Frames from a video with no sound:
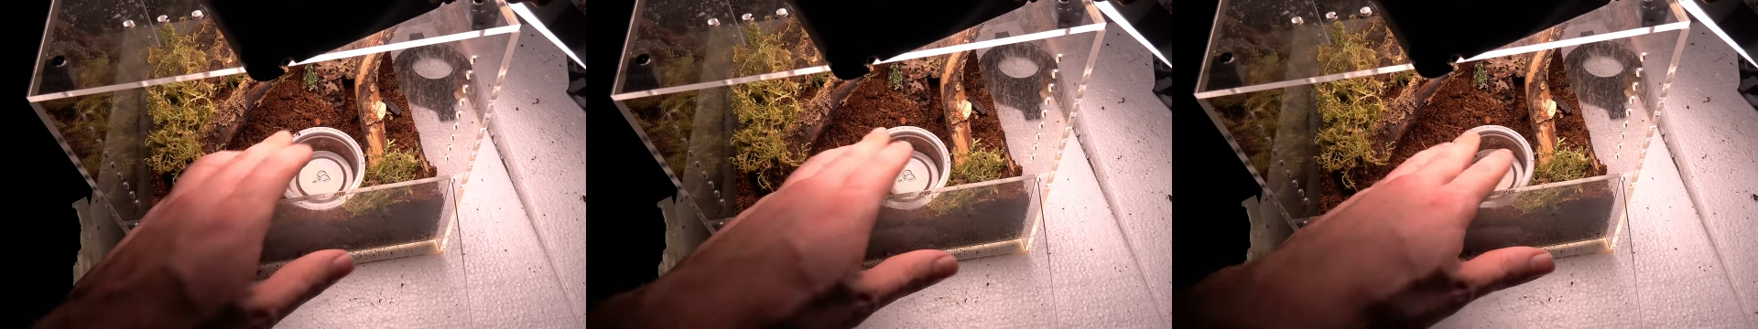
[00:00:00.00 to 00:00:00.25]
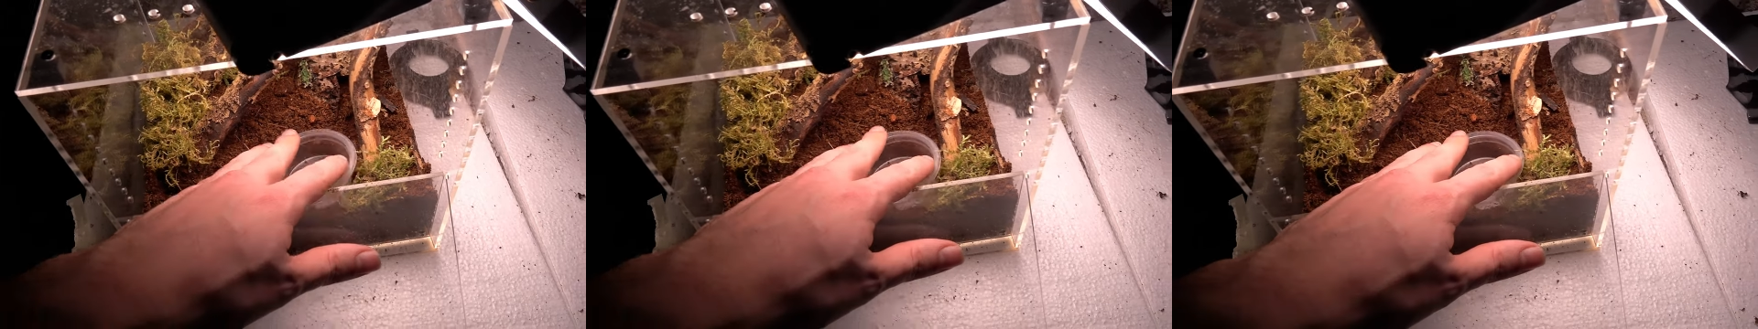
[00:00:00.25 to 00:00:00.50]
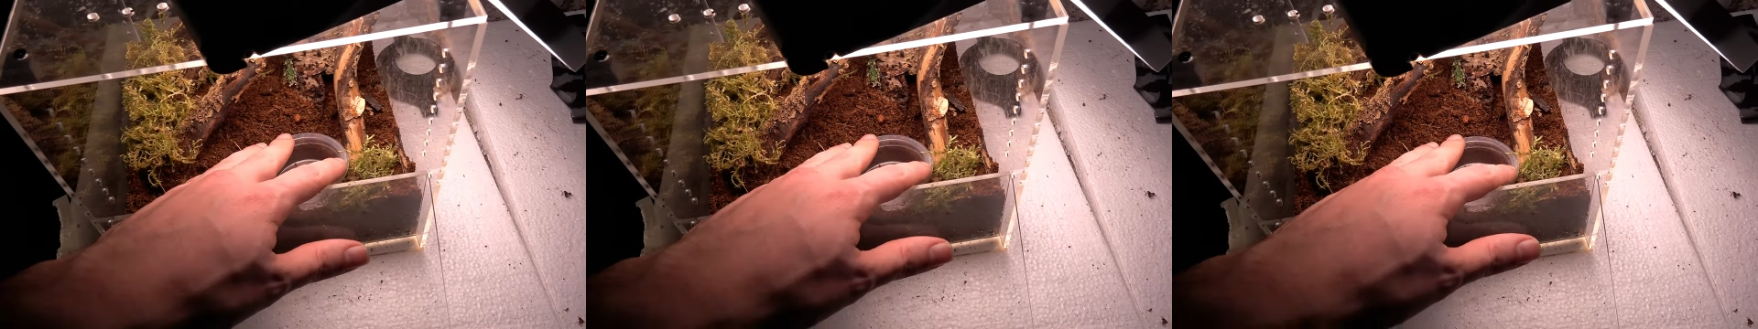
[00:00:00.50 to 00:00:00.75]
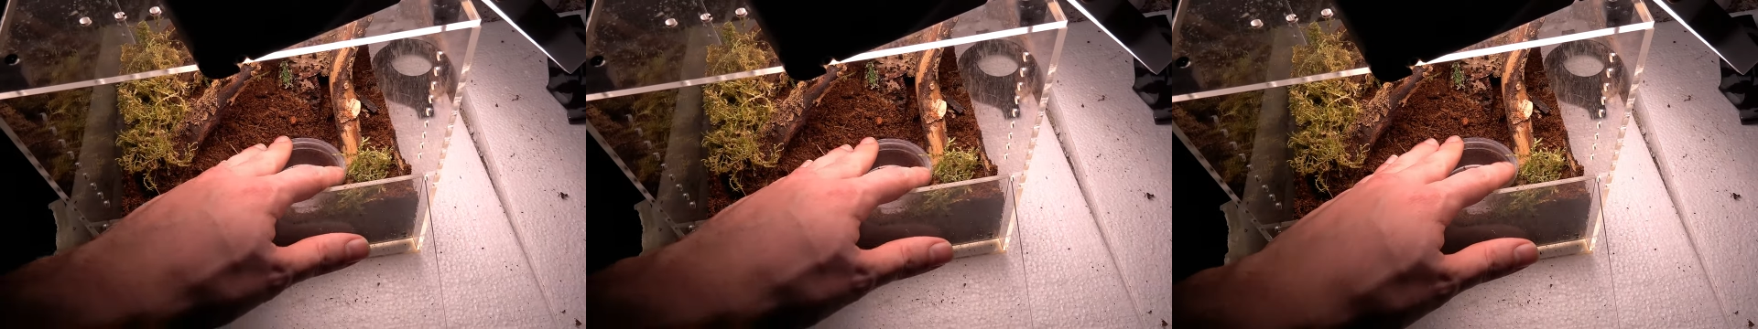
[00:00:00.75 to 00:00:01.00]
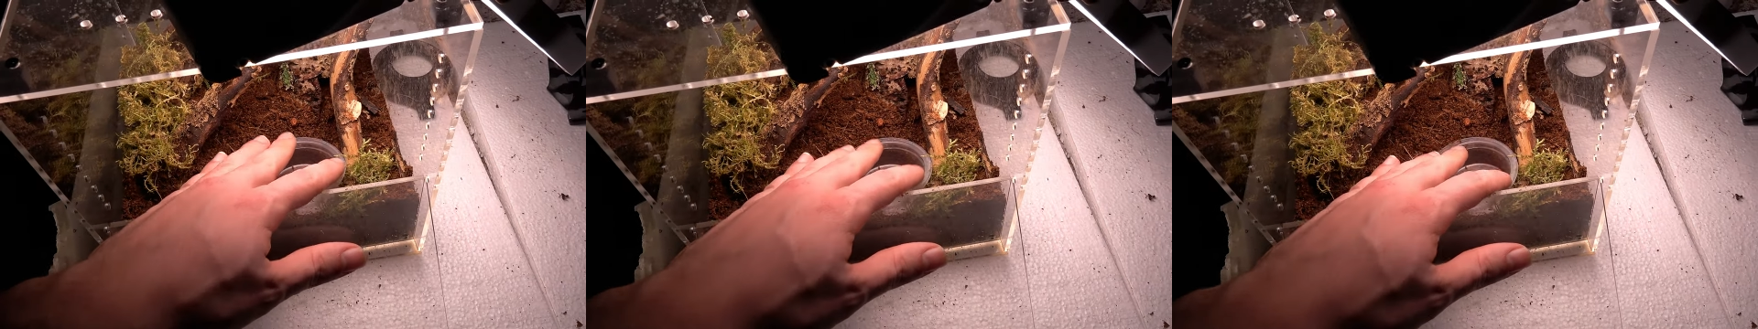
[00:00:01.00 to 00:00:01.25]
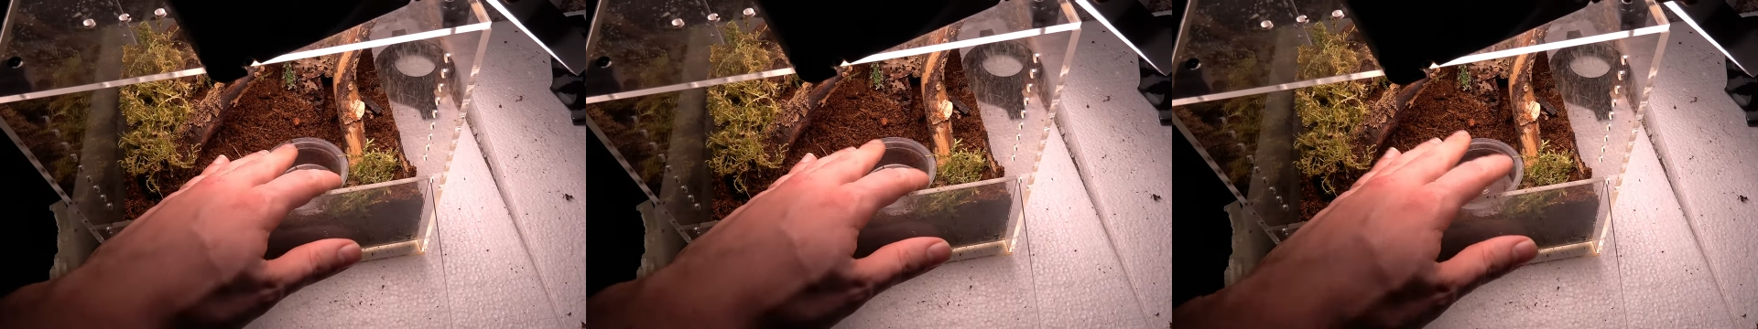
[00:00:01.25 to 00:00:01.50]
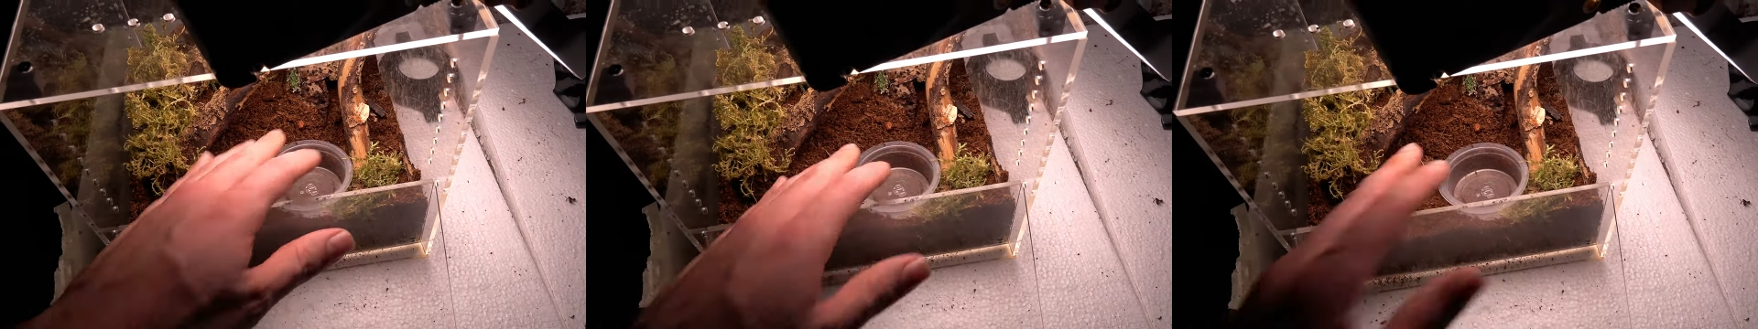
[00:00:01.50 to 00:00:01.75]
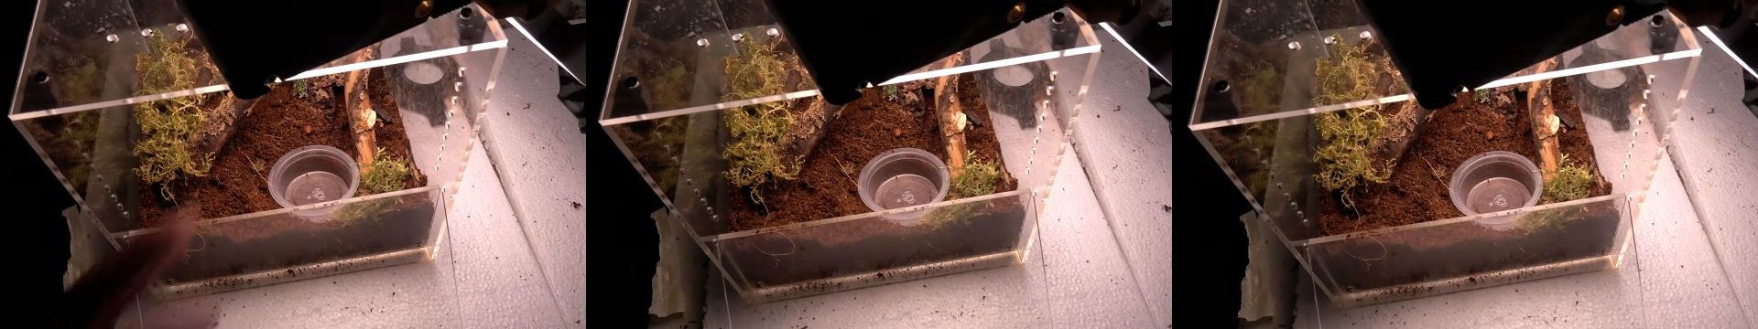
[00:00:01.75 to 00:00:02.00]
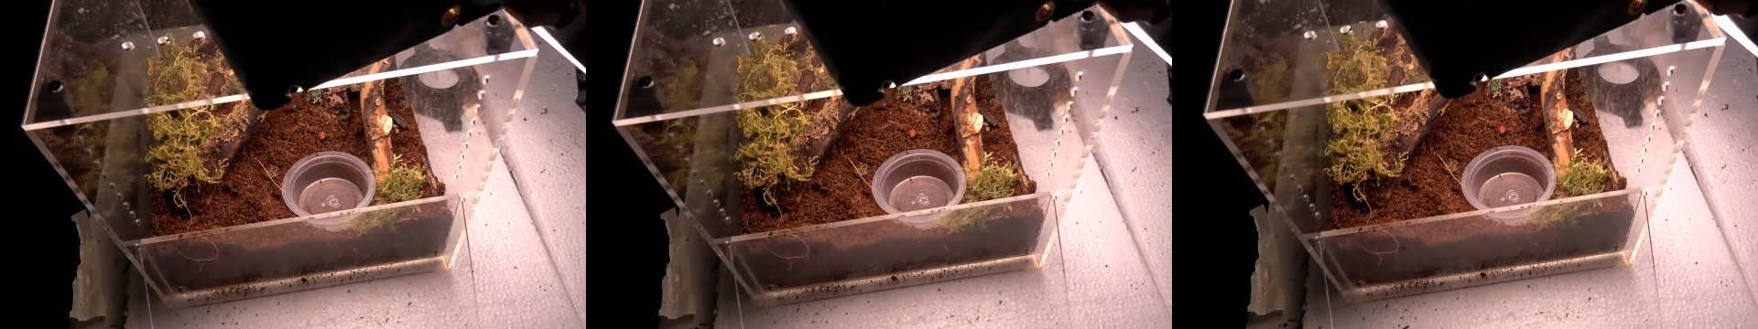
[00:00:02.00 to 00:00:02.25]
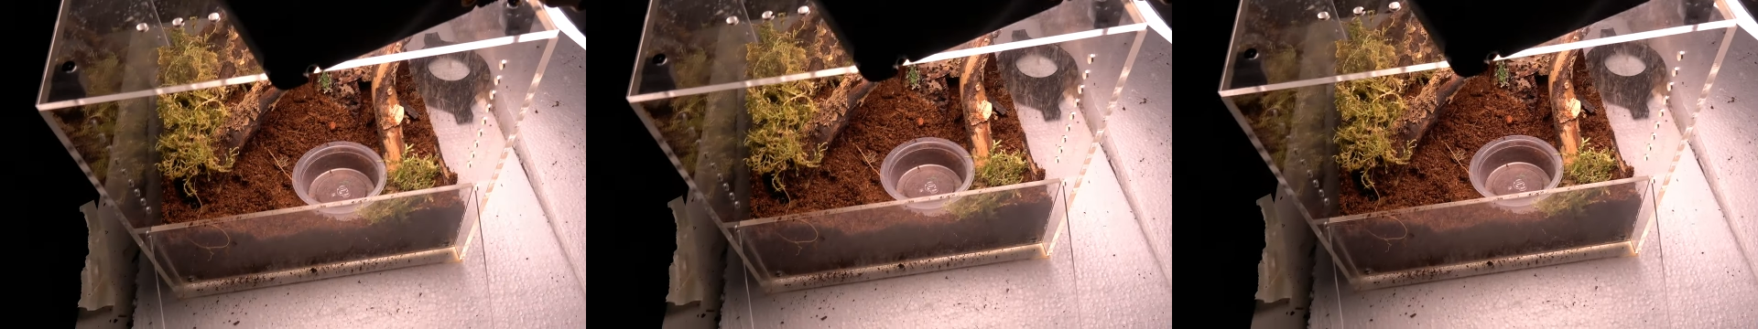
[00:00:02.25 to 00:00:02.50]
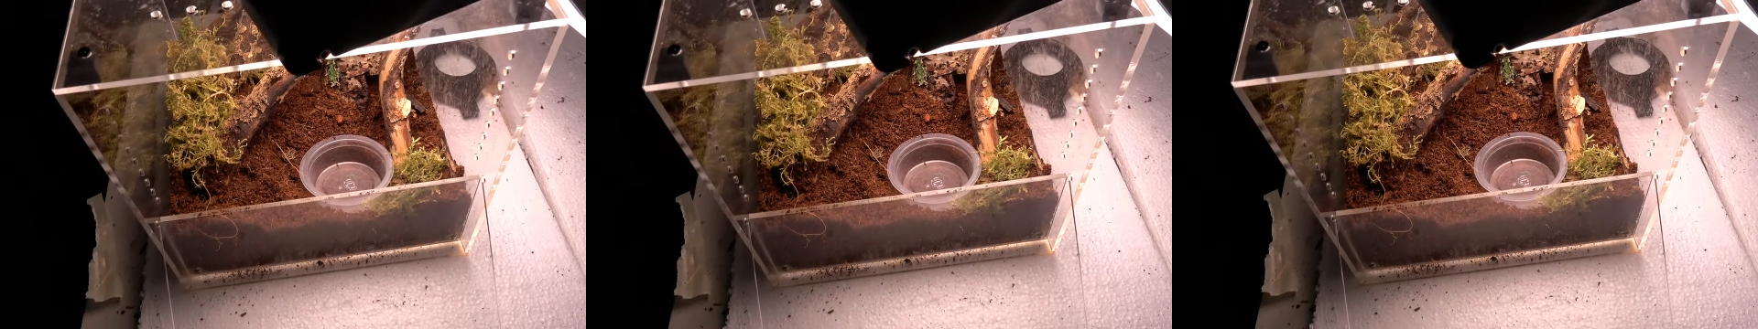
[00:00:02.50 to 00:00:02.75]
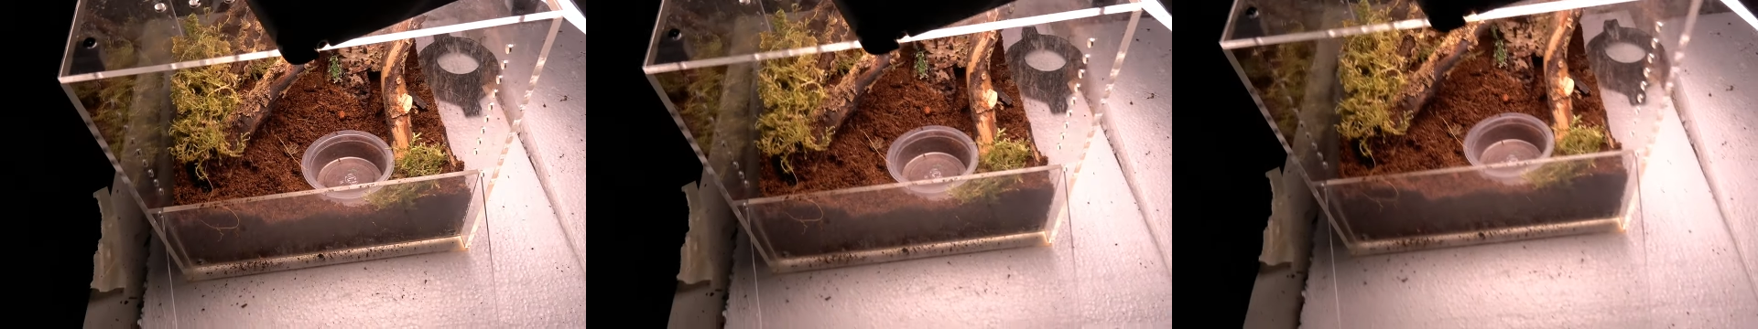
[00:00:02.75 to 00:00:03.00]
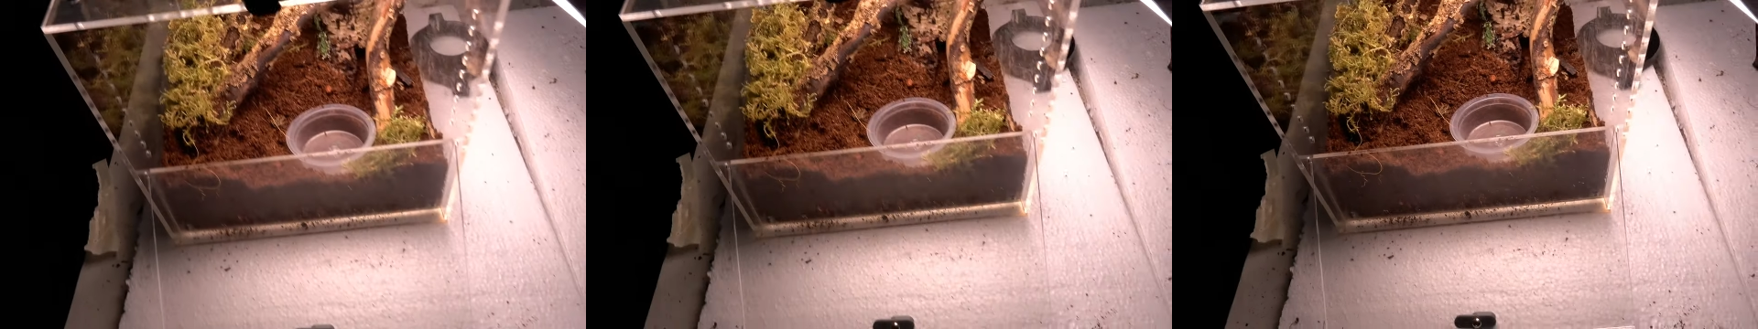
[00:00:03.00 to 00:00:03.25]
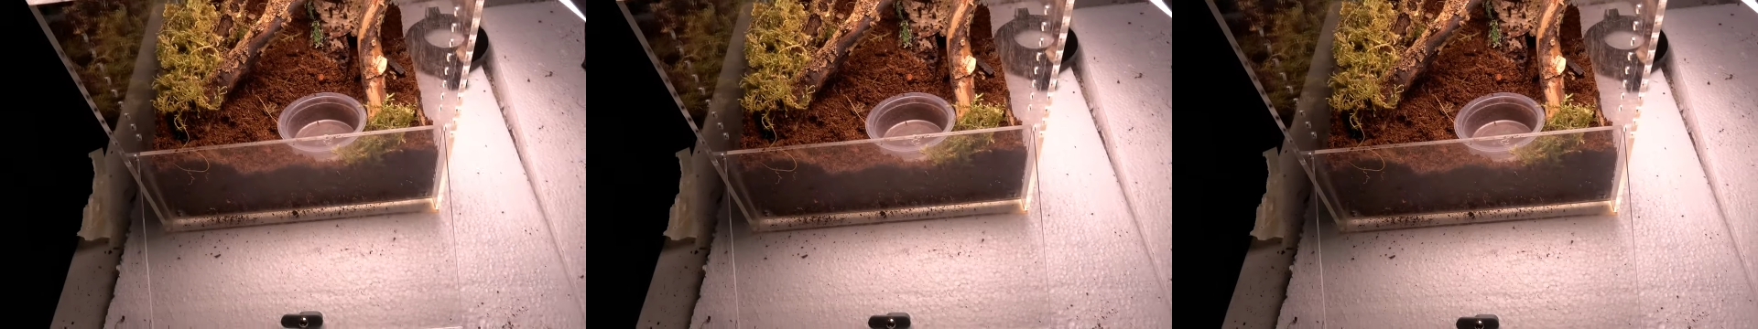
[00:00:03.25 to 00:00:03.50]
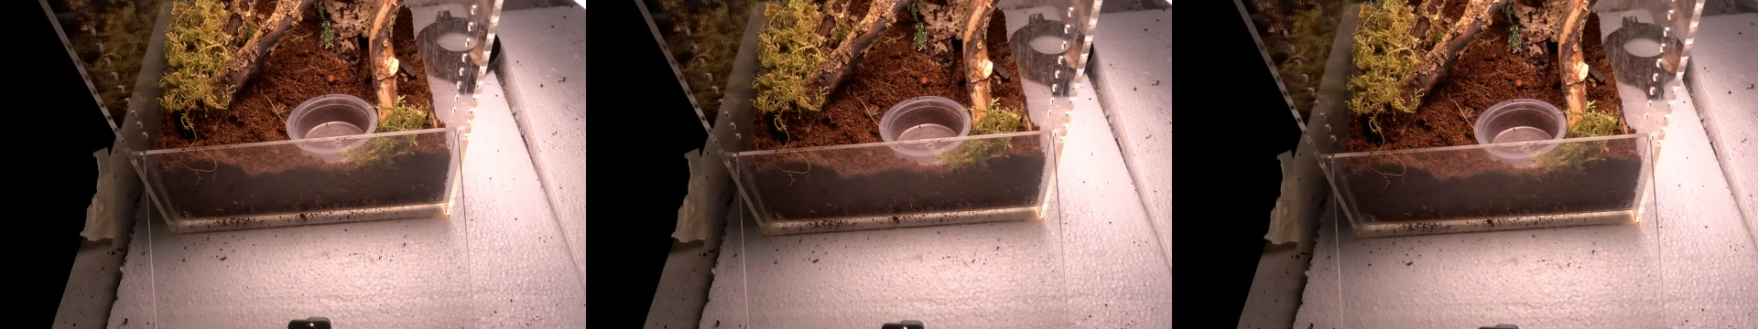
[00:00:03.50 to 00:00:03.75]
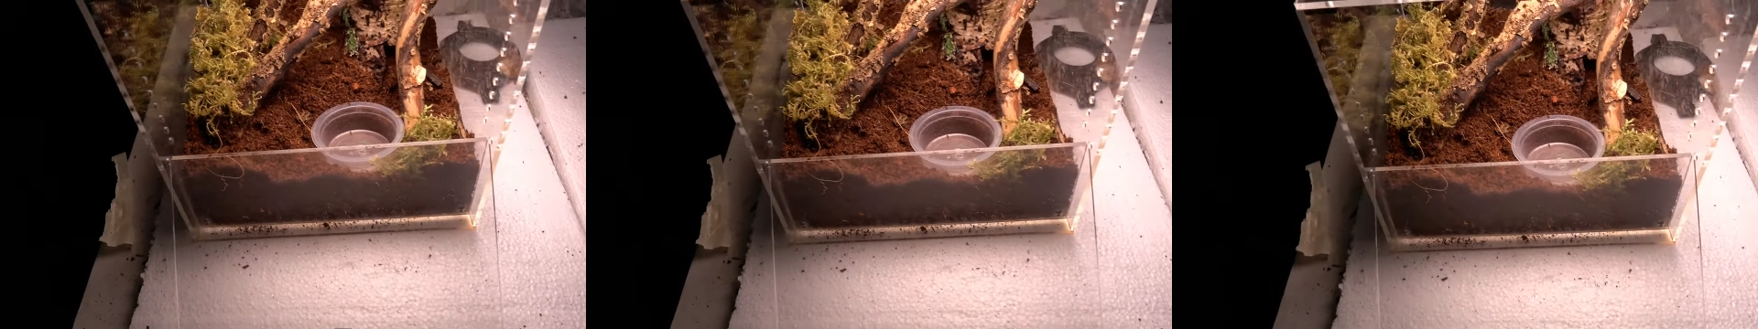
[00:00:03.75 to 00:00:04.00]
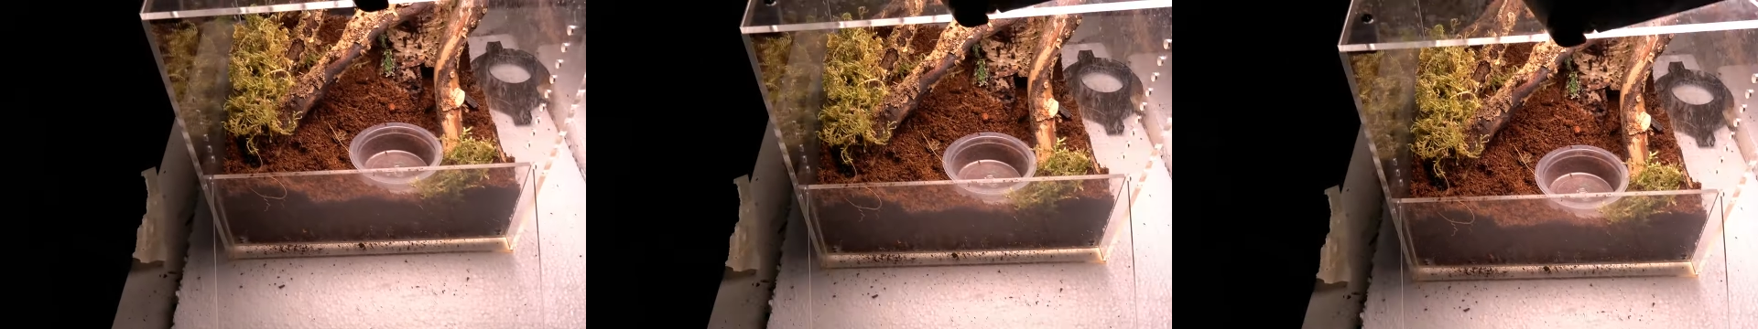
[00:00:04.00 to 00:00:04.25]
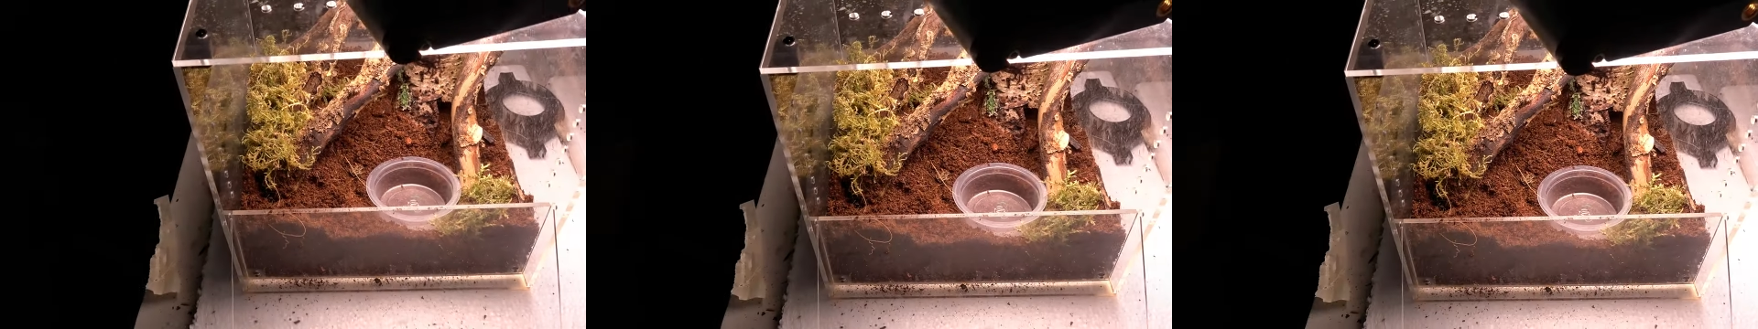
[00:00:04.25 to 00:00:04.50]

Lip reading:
(no speaker visible)